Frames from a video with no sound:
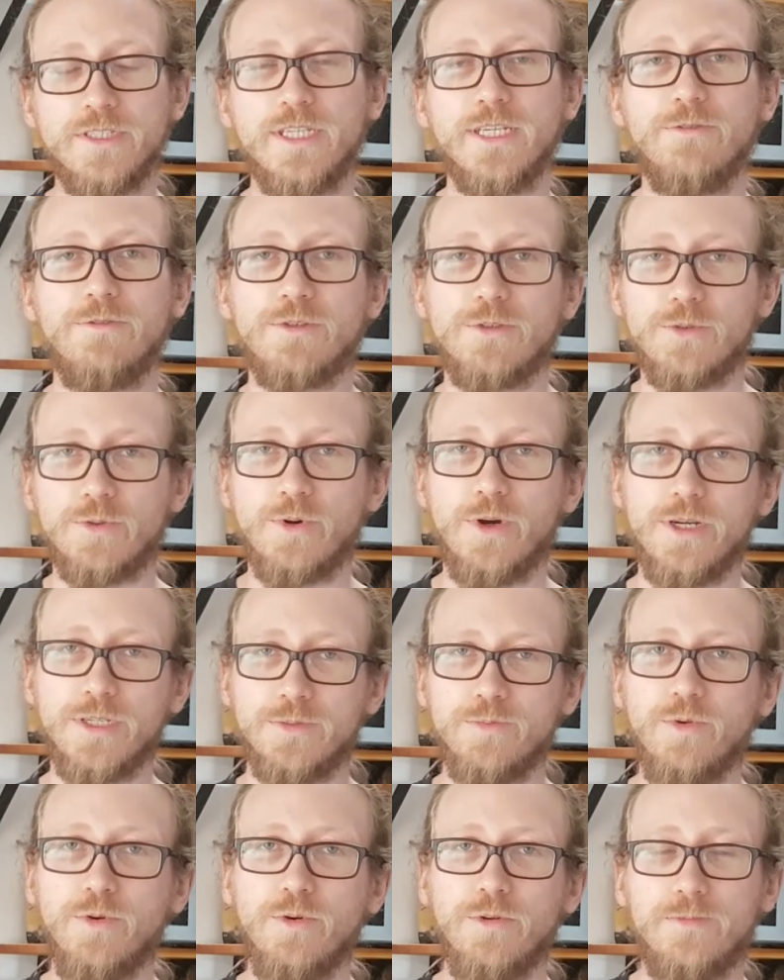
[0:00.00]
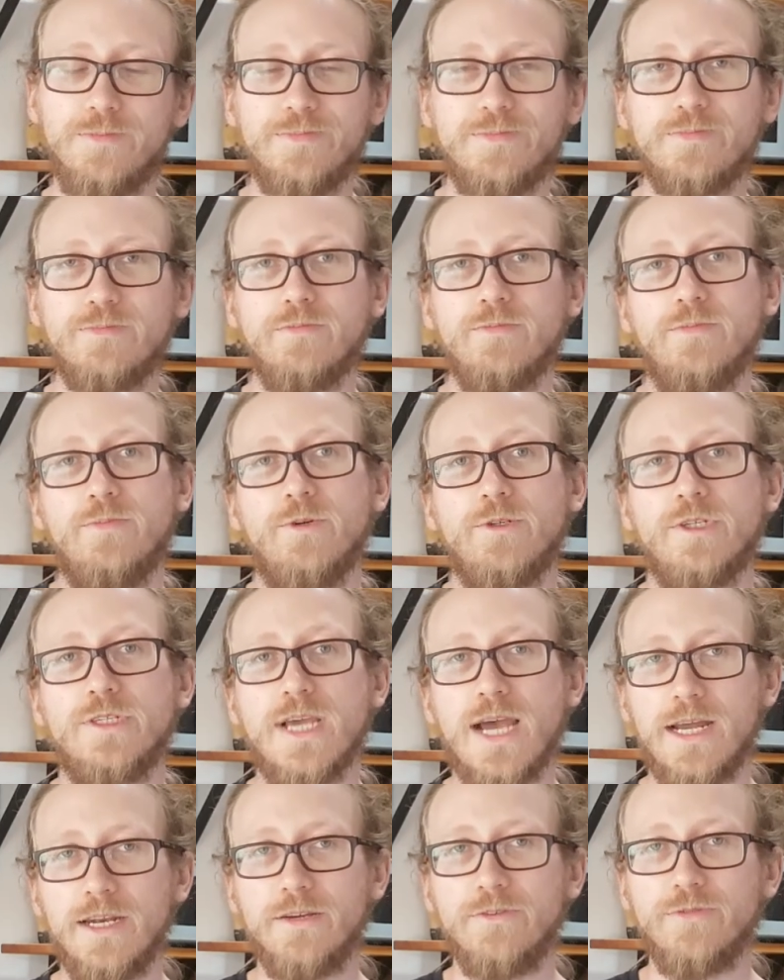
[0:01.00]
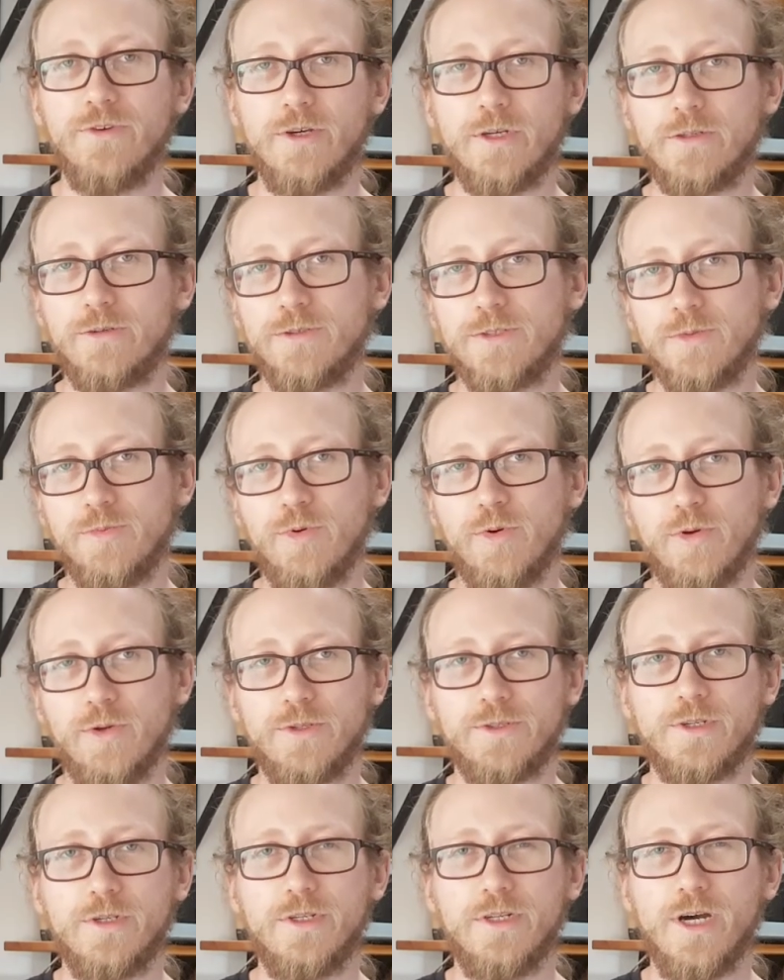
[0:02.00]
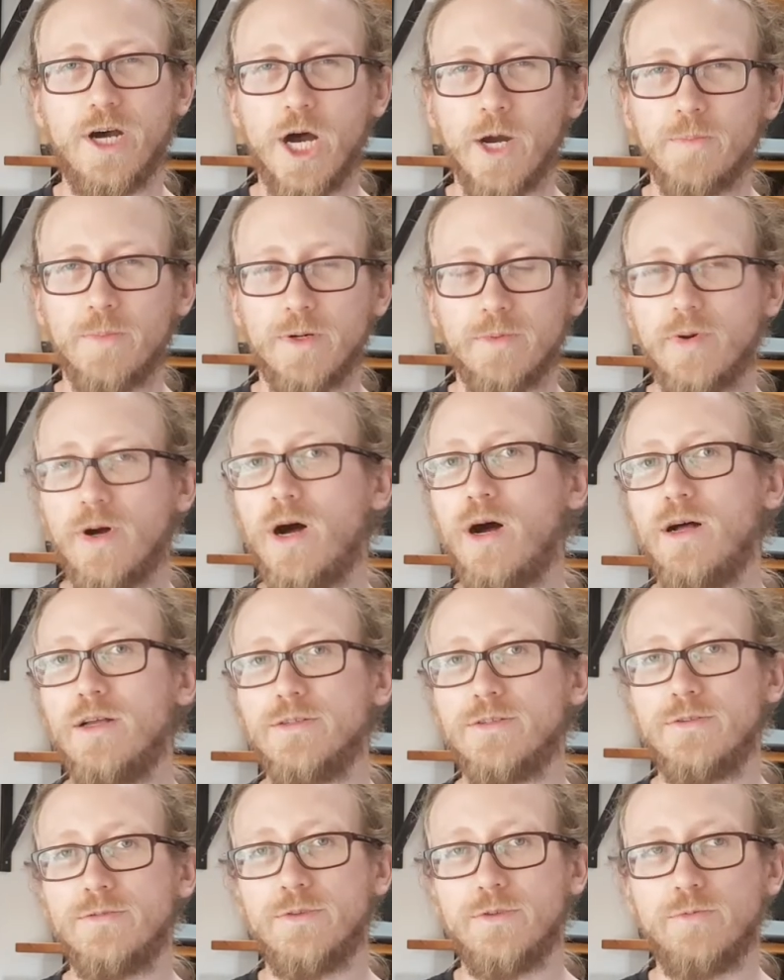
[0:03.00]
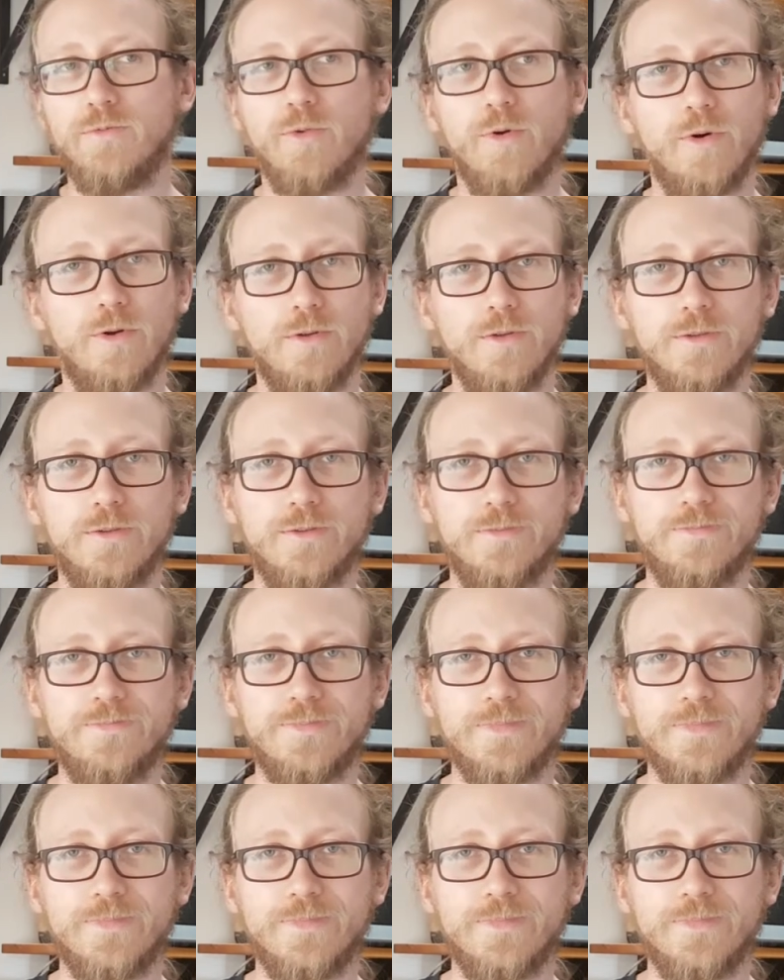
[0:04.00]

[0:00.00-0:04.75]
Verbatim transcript: thing, which is quite small, was just adding vertical supports to the upper parts of the walls